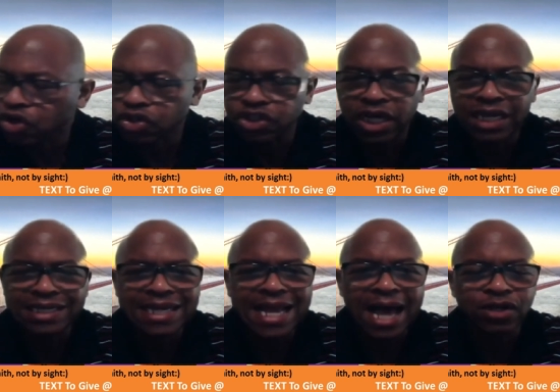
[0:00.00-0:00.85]
had
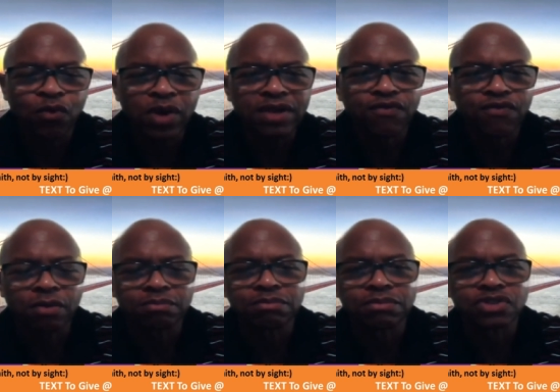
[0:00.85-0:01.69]
gotten away
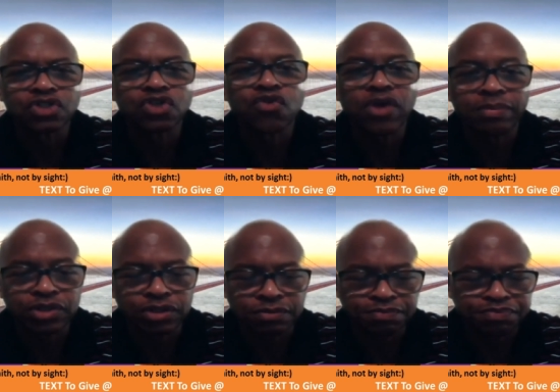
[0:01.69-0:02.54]
from
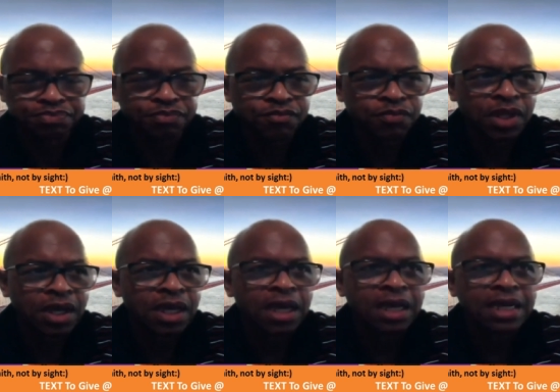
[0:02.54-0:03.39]
Scripture.
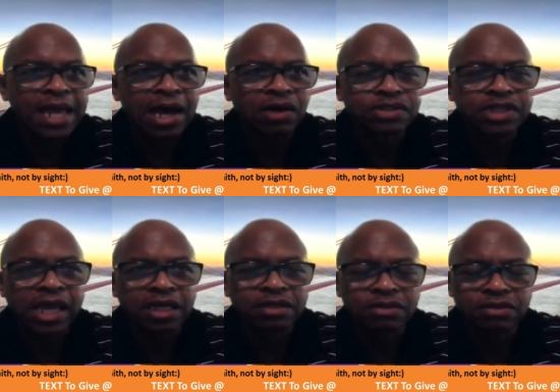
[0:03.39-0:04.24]
Now,
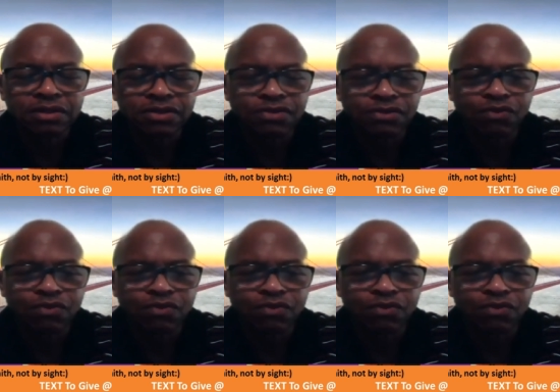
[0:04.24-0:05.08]
taking
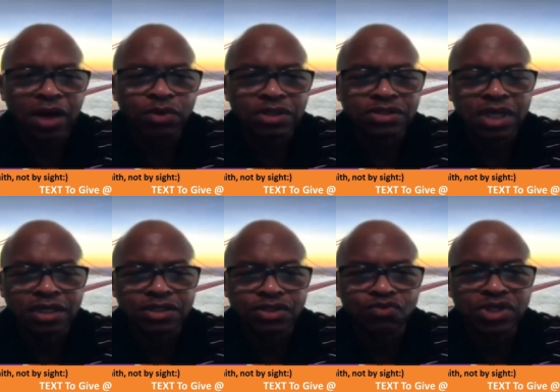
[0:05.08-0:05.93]
what I would say
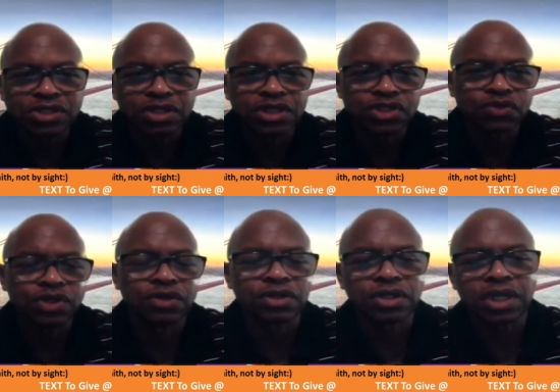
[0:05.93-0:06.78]
is recent history here
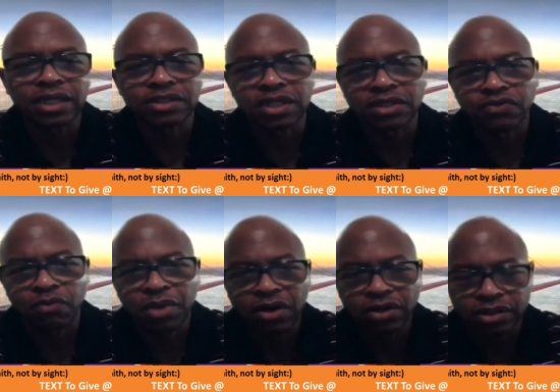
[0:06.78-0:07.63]
in the United States of
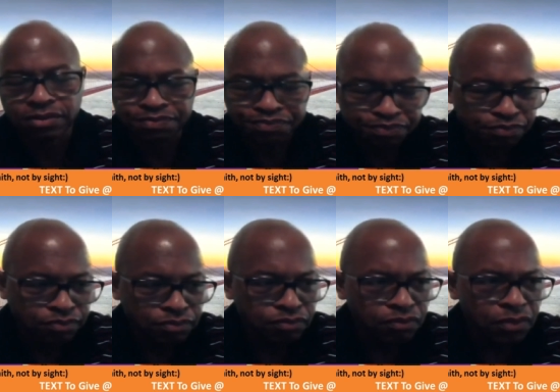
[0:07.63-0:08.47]
America,
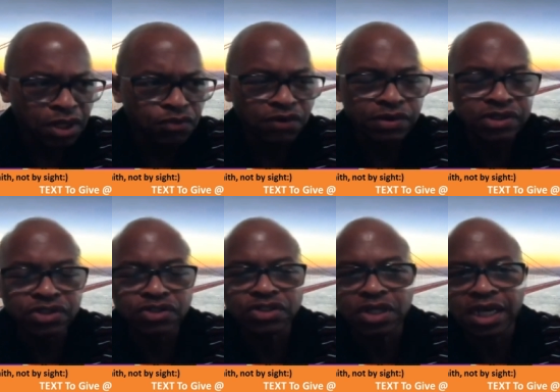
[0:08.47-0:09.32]
in reference to
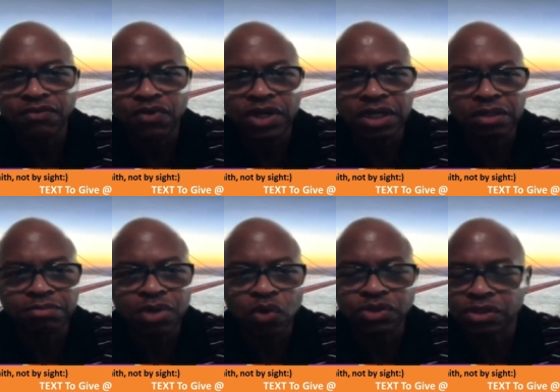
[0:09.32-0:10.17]
slavery and
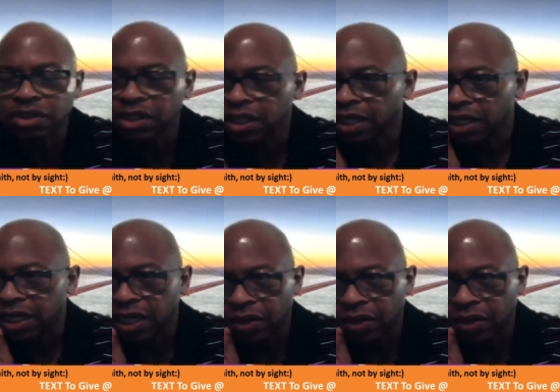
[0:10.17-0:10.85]
post uh,